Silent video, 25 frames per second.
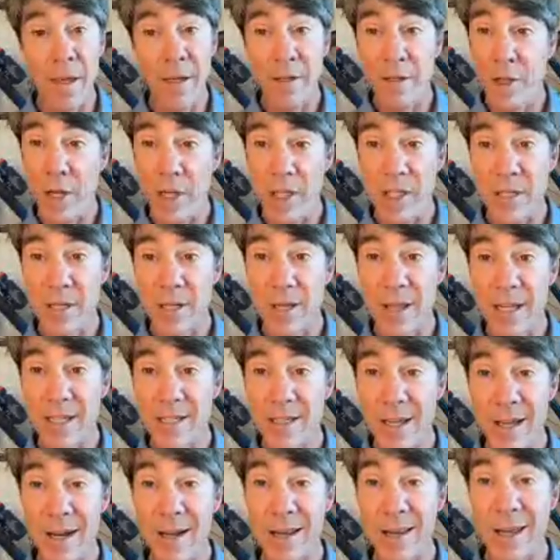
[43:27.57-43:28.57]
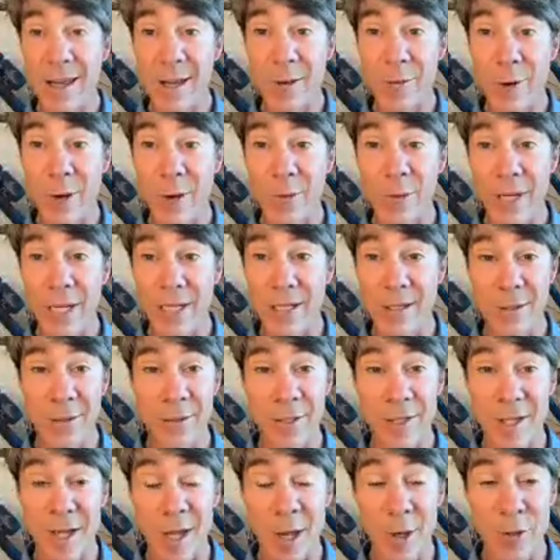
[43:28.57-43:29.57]
Justin, that's kind of like what we do
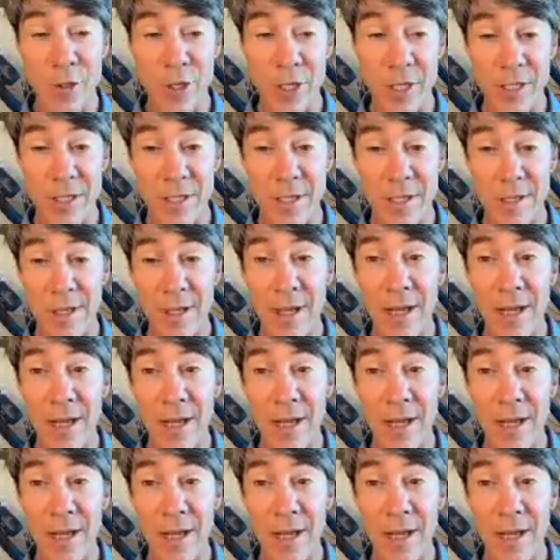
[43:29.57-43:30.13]
as coaches.